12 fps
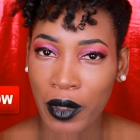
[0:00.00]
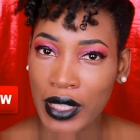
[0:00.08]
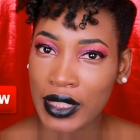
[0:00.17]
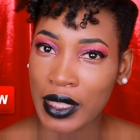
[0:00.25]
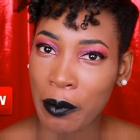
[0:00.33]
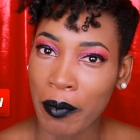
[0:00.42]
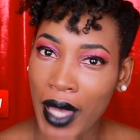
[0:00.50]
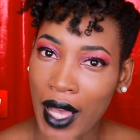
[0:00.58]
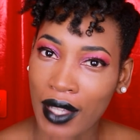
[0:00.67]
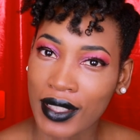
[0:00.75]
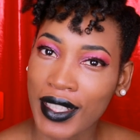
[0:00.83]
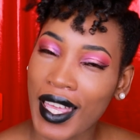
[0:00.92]
Press the
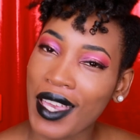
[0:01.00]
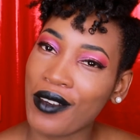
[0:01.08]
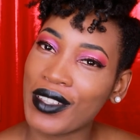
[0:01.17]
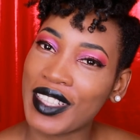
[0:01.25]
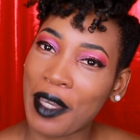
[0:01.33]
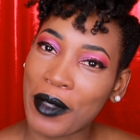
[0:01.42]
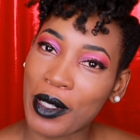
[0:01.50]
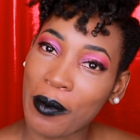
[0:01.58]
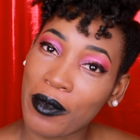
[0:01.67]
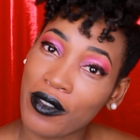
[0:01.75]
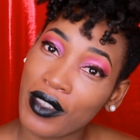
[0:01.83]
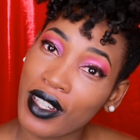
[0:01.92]
bell so that every time I
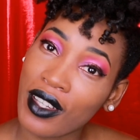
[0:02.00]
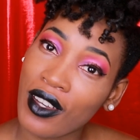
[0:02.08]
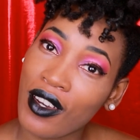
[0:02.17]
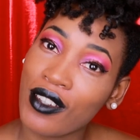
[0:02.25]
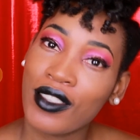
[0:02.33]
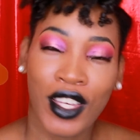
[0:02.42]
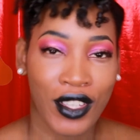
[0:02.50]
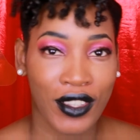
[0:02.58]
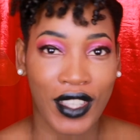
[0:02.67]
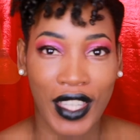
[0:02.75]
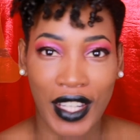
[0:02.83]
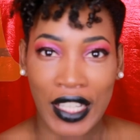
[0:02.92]
drop a video
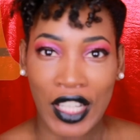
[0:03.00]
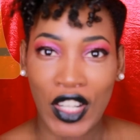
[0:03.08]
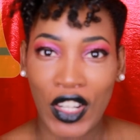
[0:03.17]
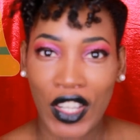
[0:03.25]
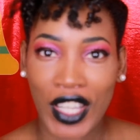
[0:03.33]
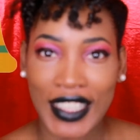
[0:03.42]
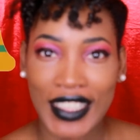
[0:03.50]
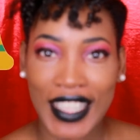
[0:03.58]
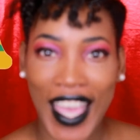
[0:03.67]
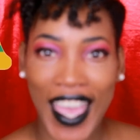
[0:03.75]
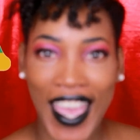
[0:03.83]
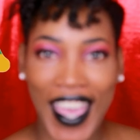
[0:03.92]
you get an alert,
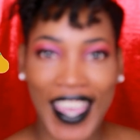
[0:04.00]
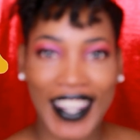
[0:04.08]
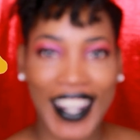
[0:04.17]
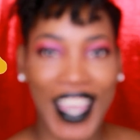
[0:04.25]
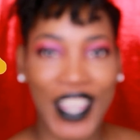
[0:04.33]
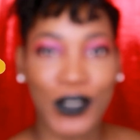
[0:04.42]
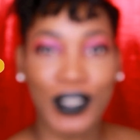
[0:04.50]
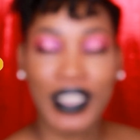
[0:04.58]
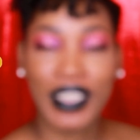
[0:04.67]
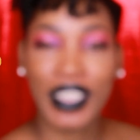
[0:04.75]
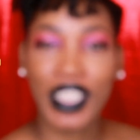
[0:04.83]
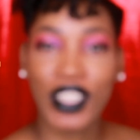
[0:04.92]
and I will
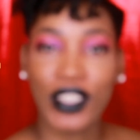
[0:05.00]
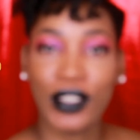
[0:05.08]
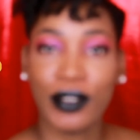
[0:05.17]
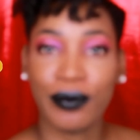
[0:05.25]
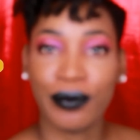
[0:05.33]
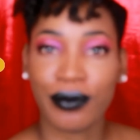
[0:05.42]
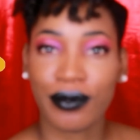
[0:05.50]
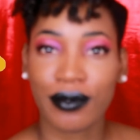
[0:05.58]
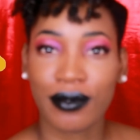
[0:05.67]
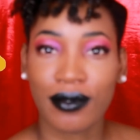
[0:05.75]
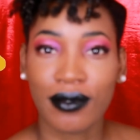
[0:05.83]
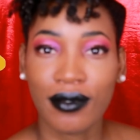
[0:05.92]
see you.
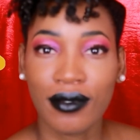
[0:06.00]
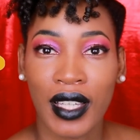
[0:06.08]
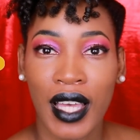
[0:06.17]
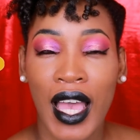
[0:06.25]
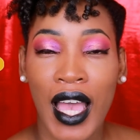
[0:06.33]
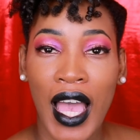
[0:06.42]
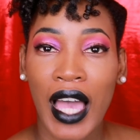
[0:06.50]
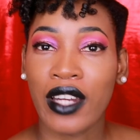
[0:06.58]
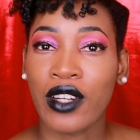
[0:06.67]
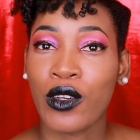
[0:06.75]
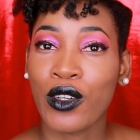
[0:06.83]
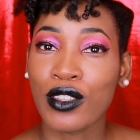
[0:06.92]

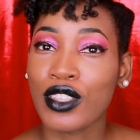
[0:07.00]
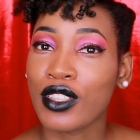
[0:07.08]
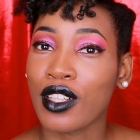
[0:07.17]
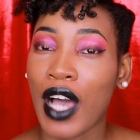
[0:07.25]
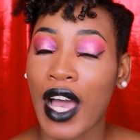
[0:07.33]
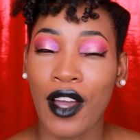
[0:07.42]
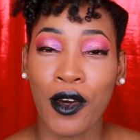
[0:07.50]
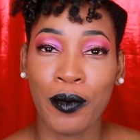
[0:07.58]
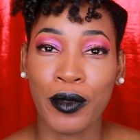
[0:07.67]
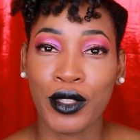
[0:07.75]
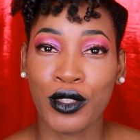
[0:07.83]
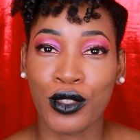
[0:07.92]
And also, I
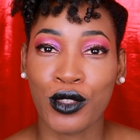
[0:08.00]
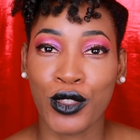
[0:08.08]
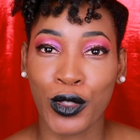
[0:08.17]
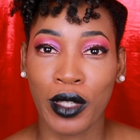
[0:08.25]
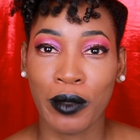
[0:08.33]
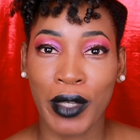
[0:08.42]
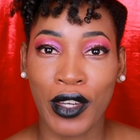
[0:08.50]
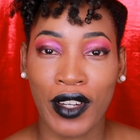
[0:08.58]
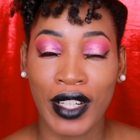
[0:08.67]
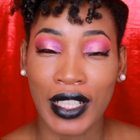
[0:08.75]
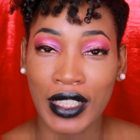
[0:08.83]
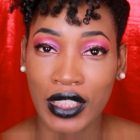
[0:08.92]
hope you do join me
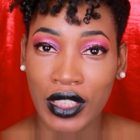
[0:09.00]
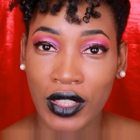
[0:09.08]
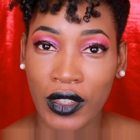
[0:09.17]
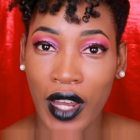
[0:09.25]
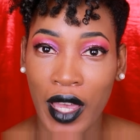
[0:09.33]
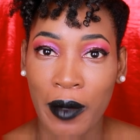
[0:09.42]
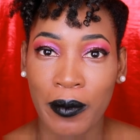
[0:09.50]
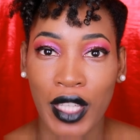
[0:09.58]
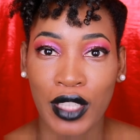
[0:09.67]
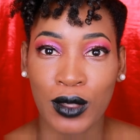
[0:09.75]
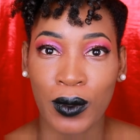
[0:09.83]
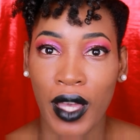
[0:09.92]
on Instagram.
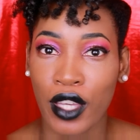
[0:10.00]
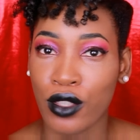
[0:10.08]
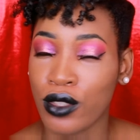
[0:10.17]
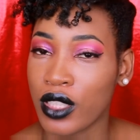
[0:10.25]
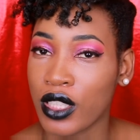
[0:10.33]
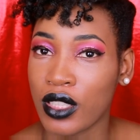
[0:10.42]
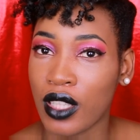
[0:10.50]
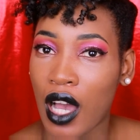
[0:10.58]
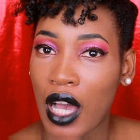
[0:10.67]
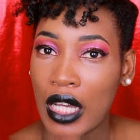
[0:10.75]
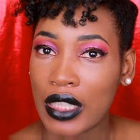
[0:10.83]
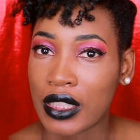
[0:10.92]
That's where I
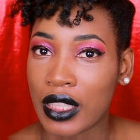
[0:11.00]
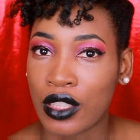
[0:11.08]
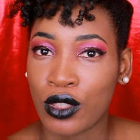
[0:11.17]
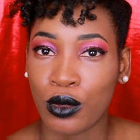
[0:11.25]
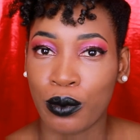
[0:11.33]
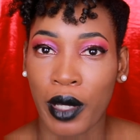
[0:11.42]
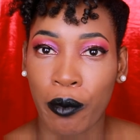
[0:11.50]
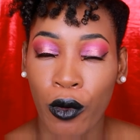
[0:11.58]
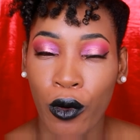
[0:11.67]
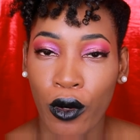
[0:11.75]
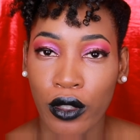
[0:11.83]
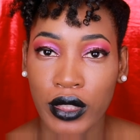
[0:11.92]
usually ask and do my
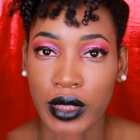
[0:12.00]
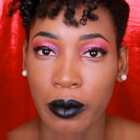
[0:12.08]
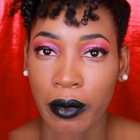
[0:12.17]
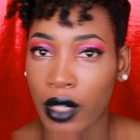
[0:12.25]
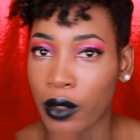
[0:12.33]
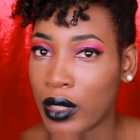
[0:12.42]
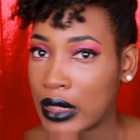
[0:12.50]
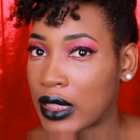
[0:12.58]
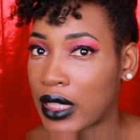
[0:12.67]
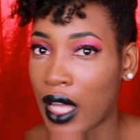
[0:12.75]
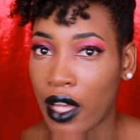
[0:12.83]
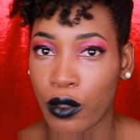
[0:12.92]
polls about what
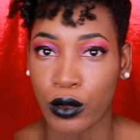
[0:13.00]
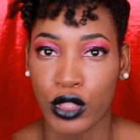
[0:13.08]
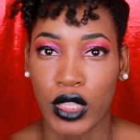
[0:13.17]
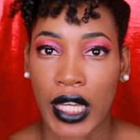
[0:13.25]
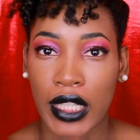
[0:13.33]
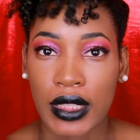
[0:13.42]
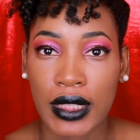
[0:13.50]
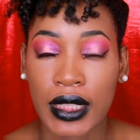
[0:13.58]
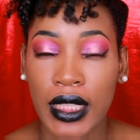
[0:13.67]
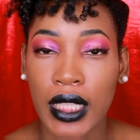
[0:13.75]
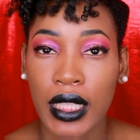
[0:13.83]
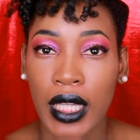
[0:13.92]
style would you like to
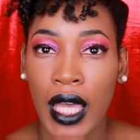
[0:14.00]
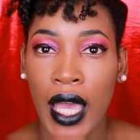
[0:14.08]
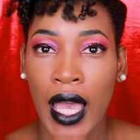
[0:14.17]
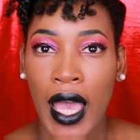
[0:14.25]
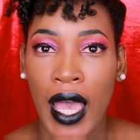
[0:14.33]
see.